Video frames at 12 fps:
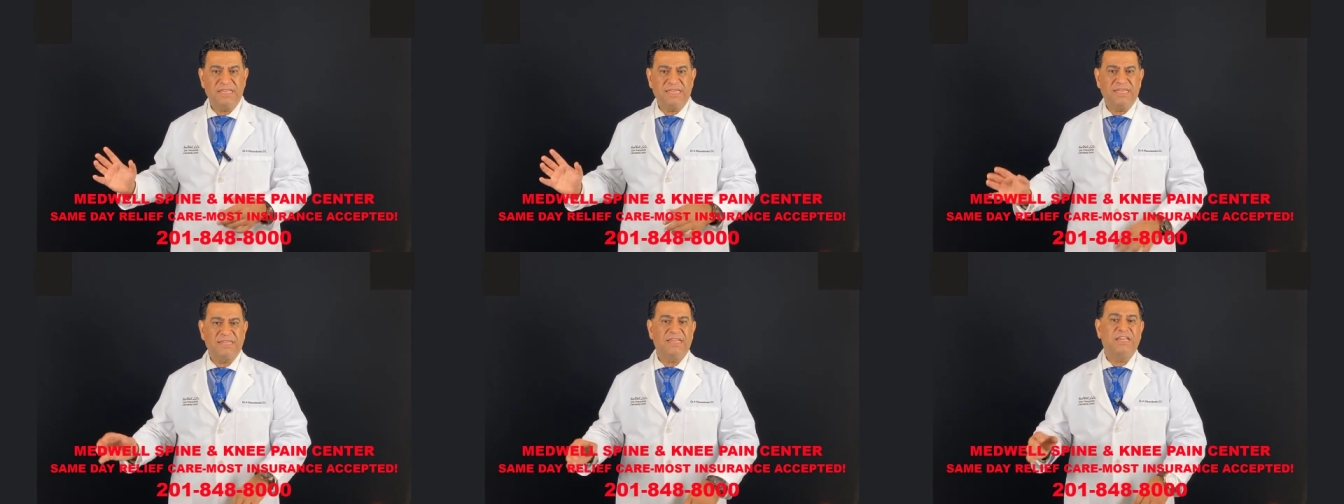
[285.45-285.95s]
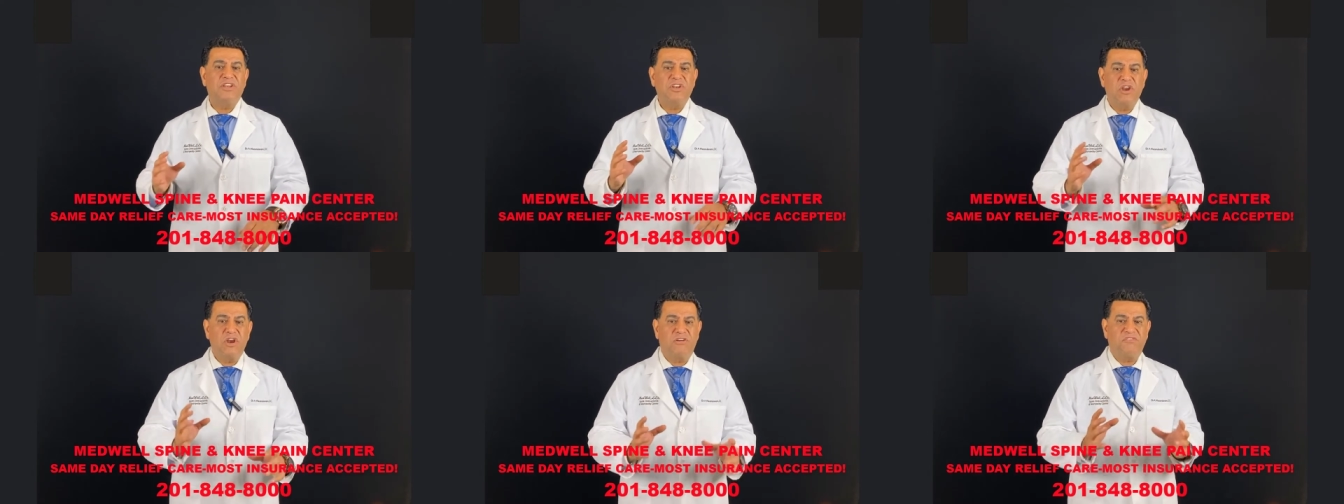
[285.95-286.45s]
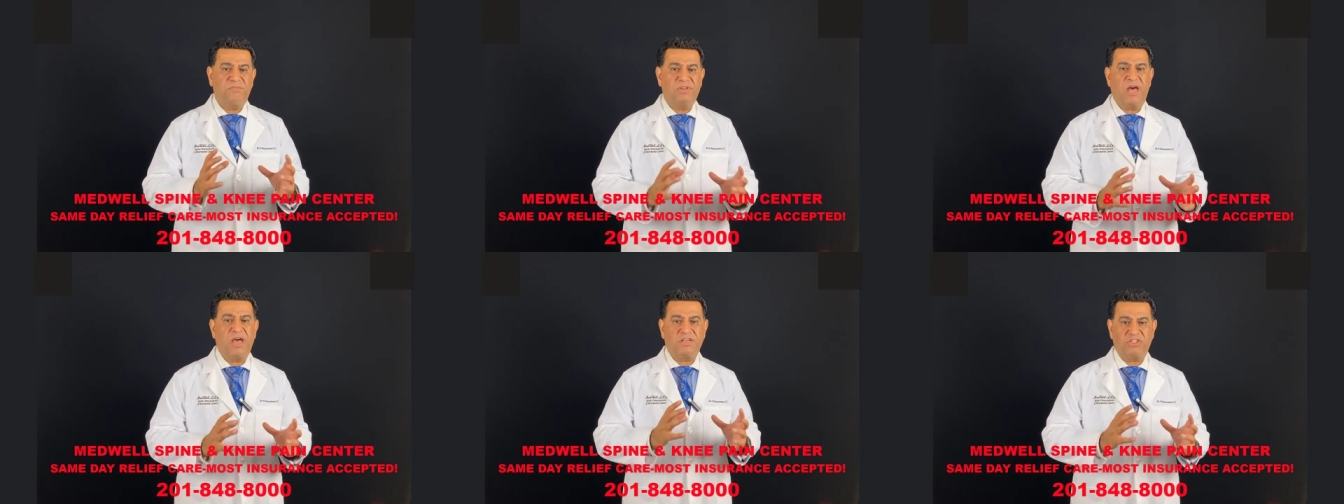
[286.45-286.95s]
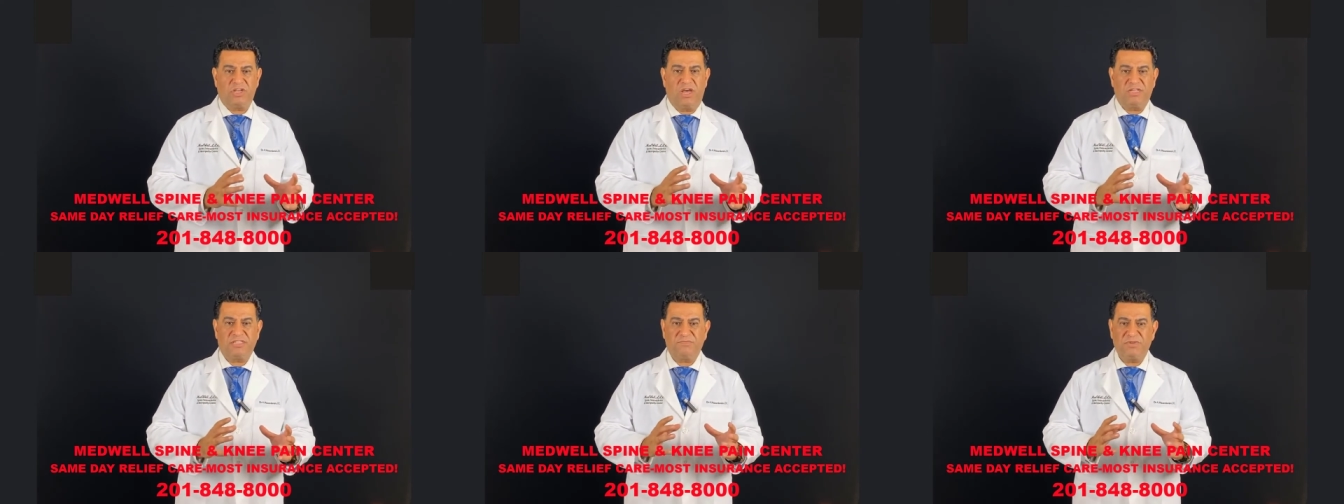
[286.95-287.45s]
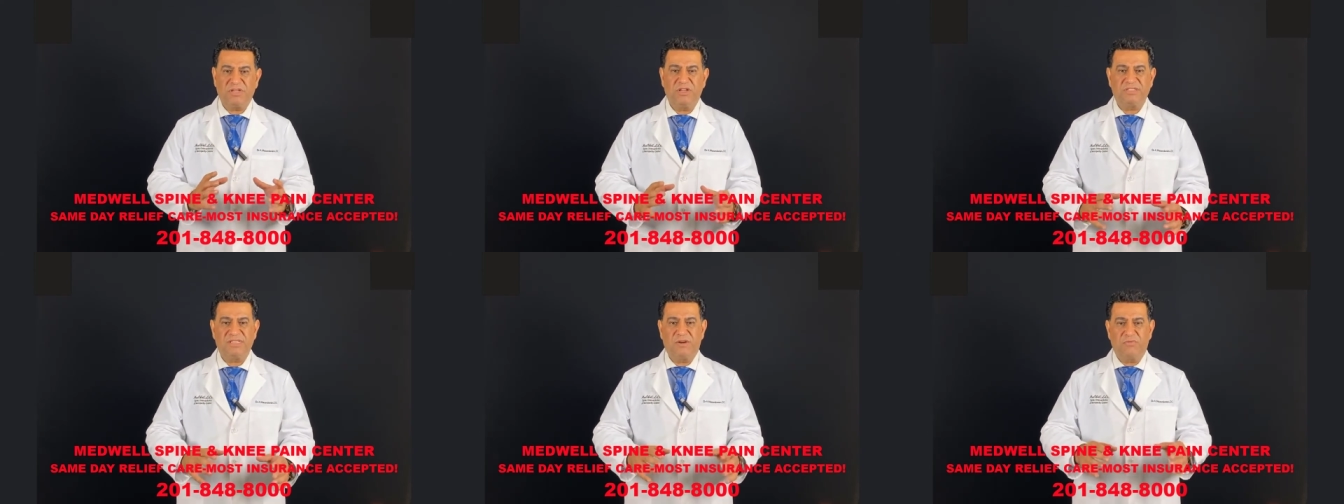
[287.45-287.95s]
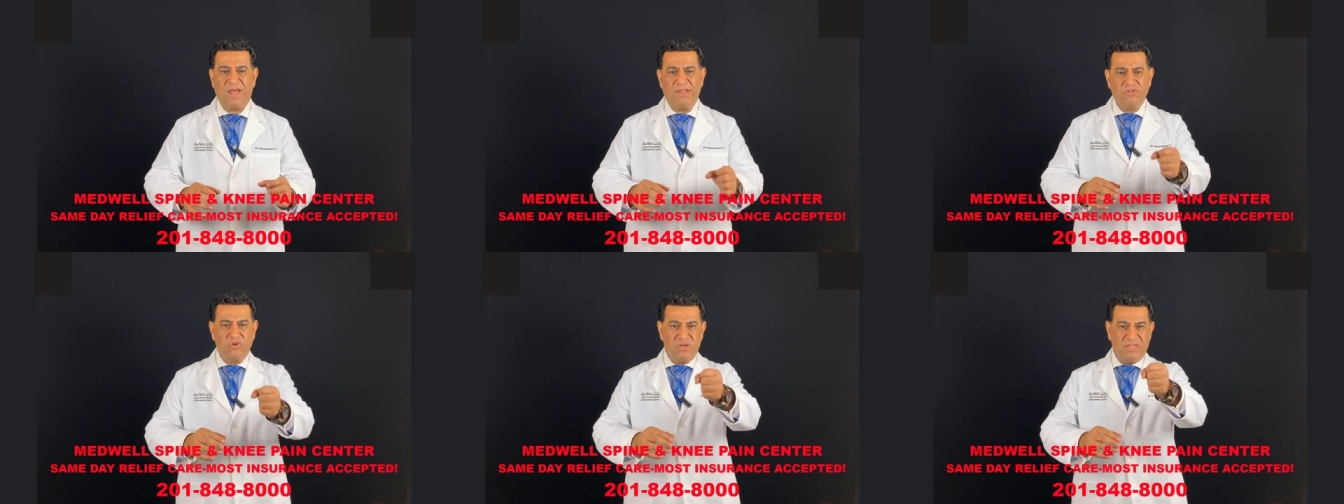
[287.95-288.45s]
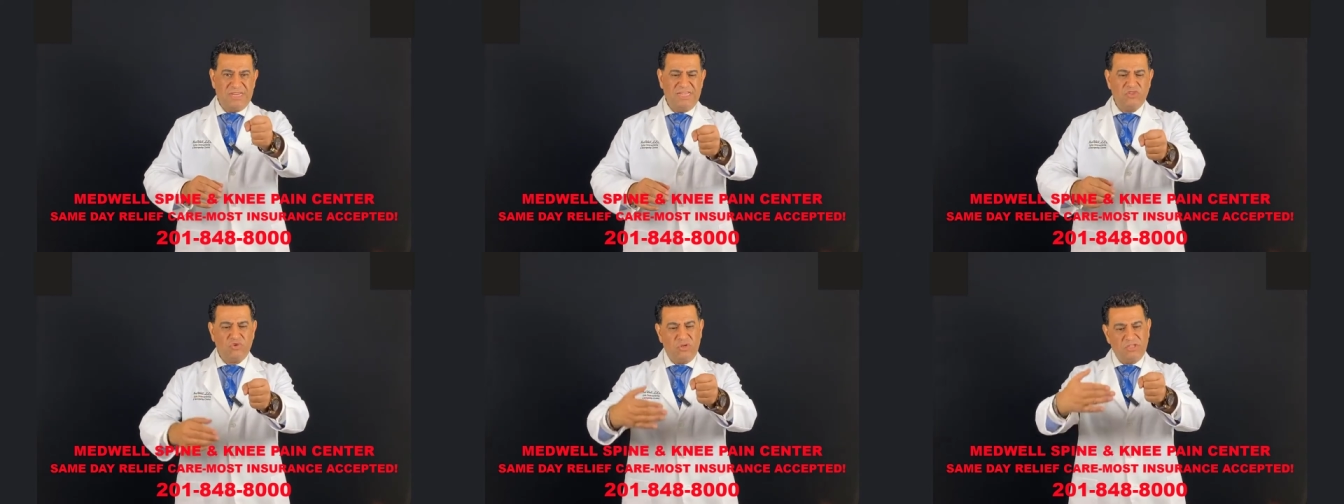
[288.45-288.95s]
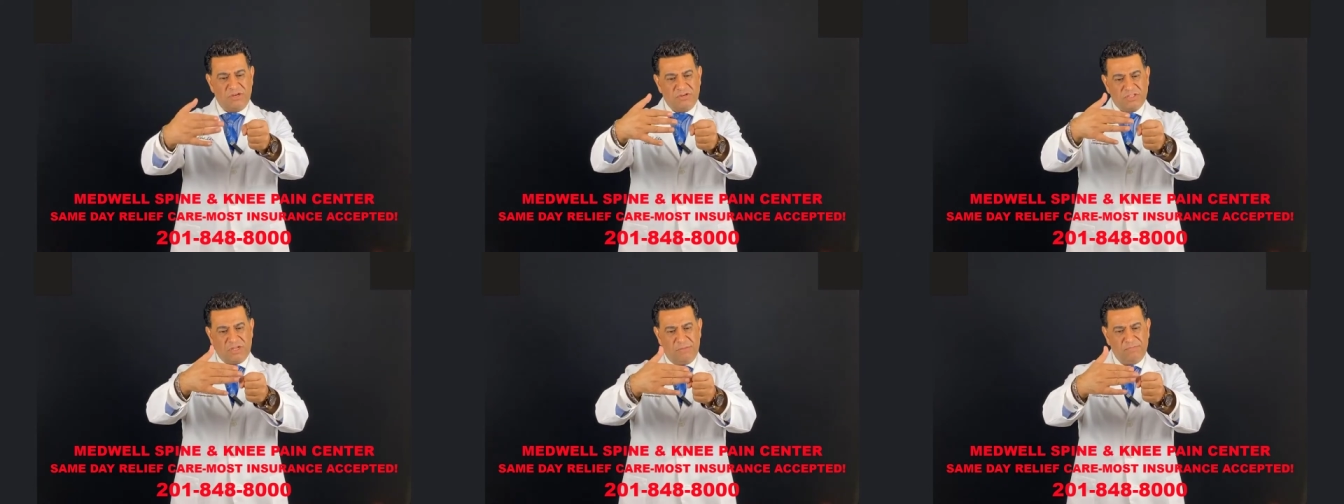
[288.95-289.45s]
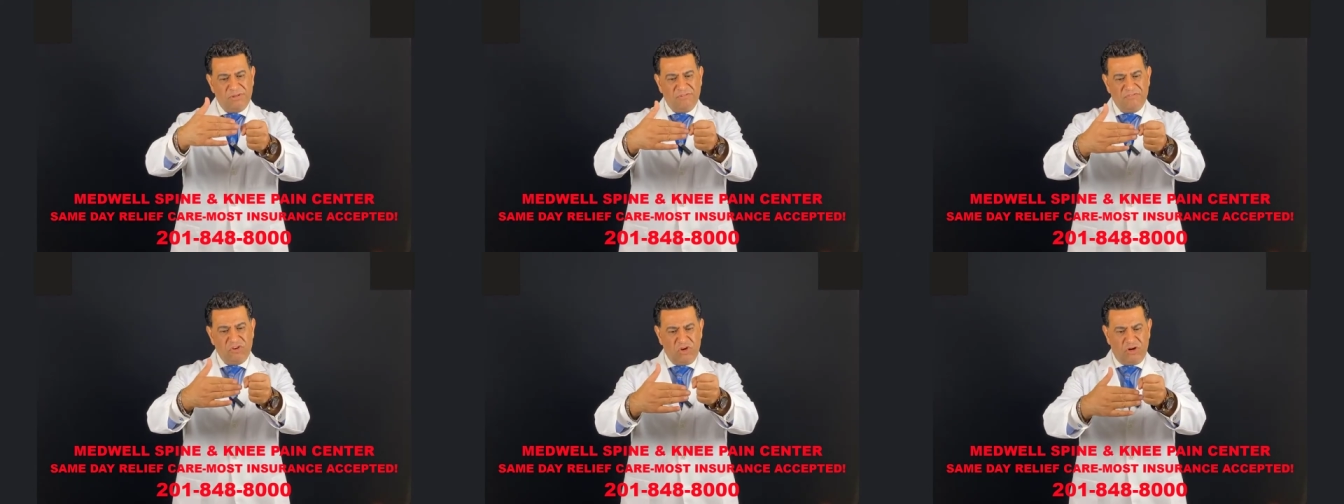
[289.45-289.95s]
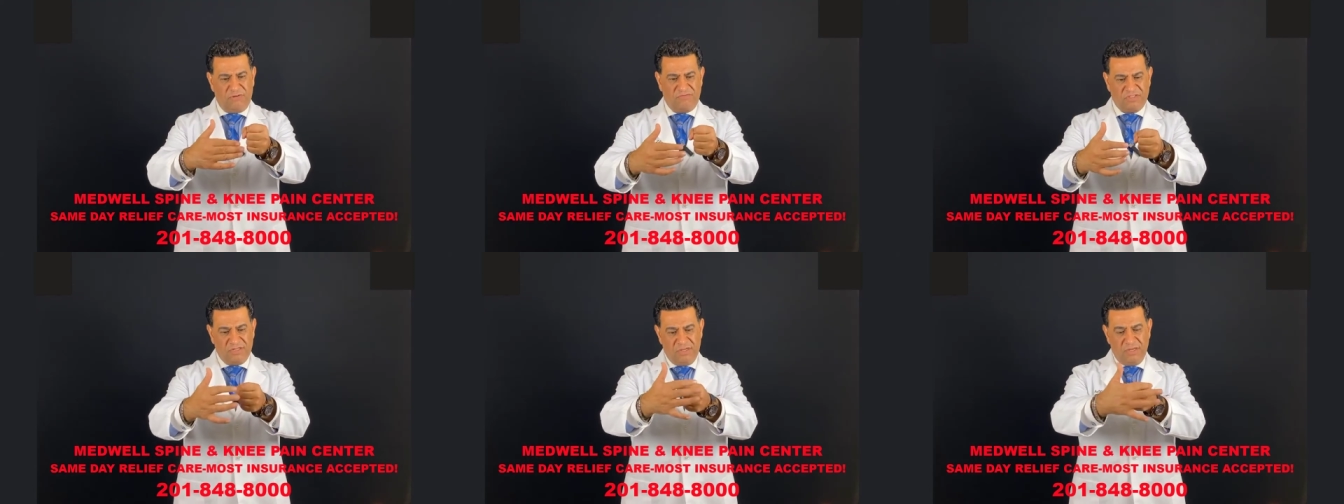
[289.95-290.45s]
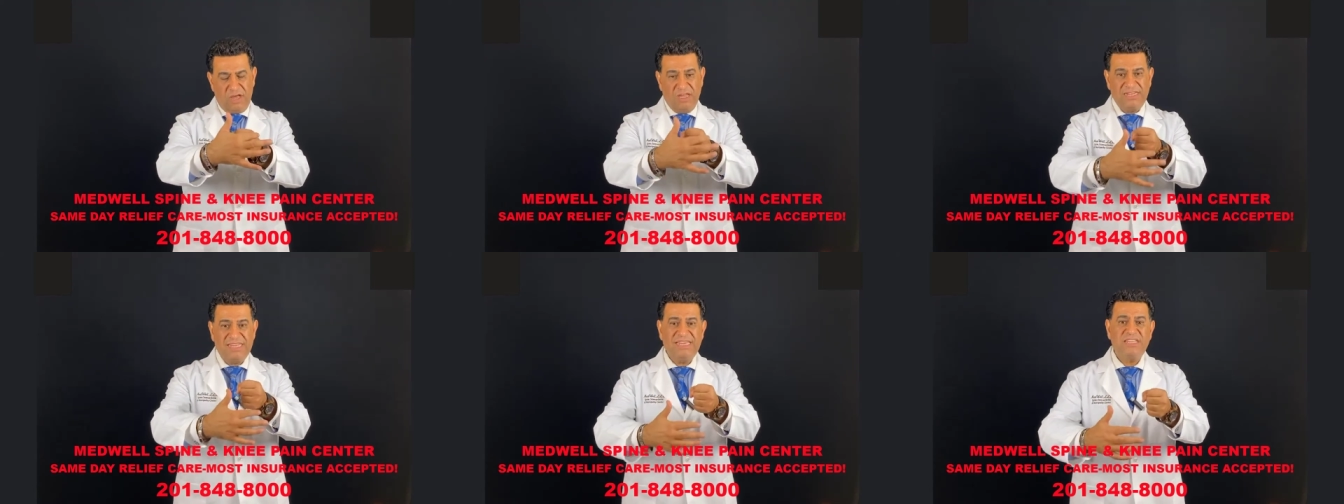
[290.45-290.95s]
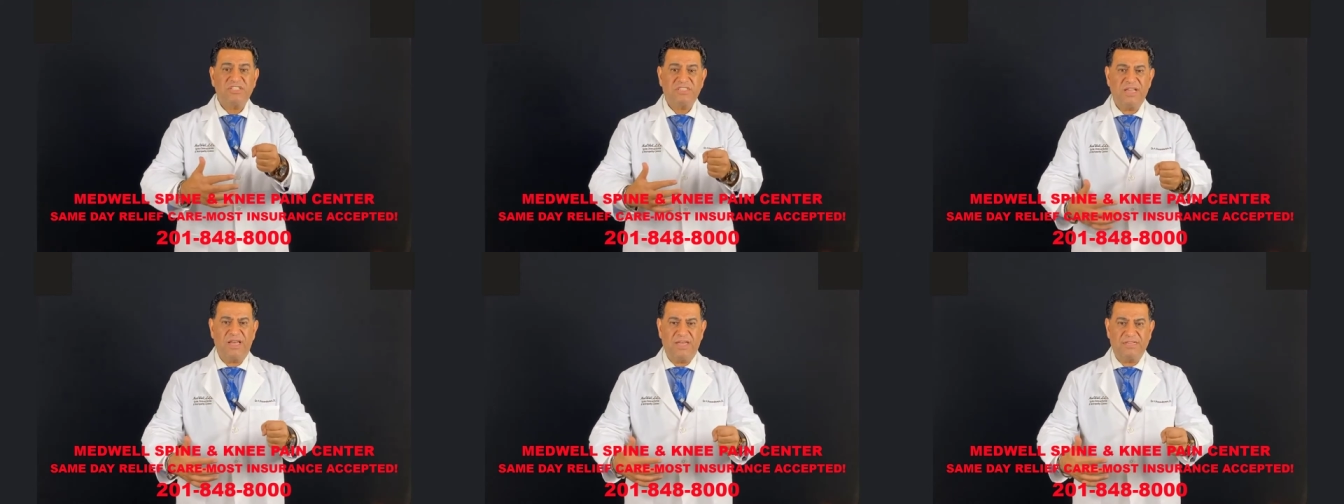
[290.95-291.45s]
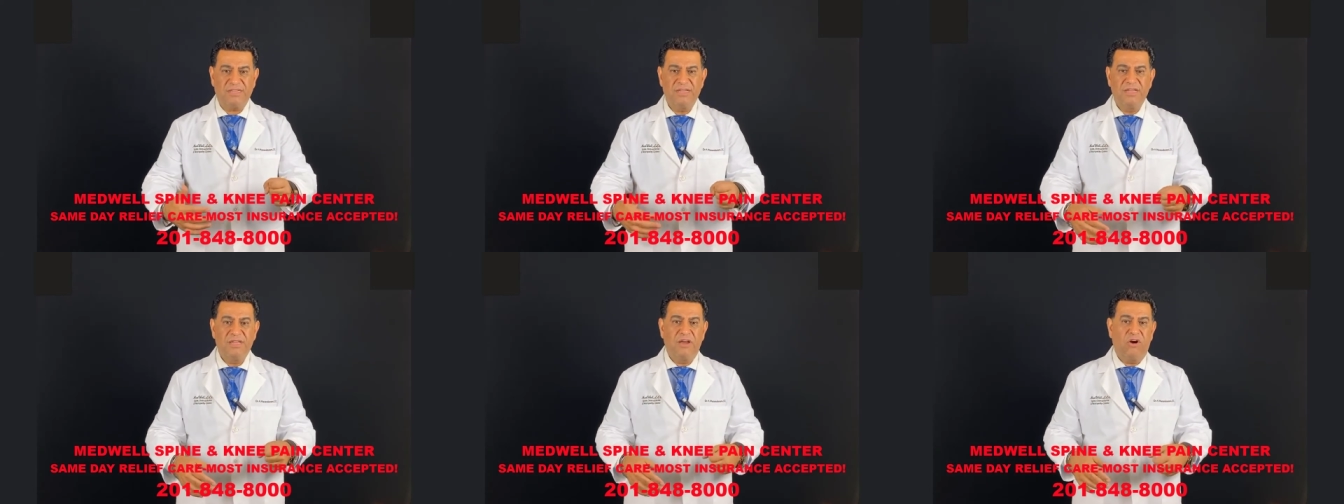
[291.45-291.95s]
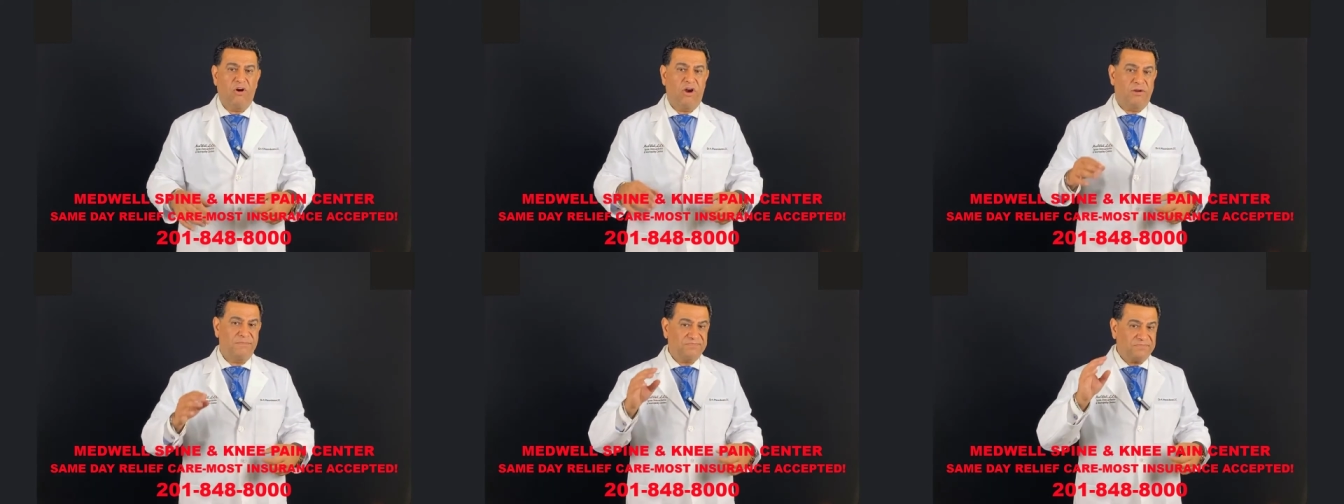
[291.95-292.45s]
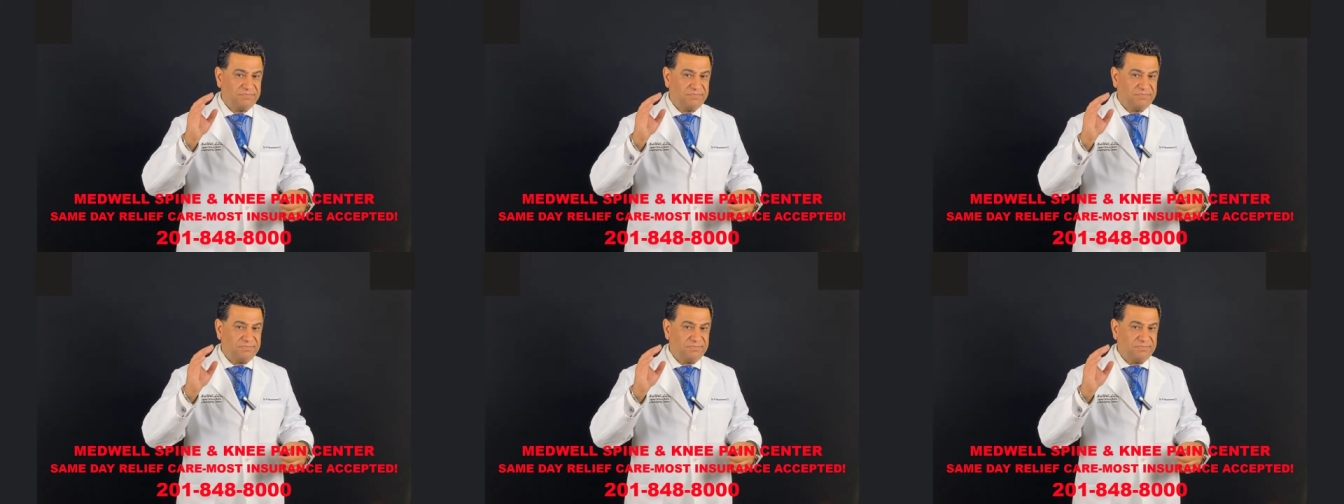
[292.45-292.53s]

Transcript: they get a nerve block shots because around your knee joint, there is a couple of nerves on each side. Our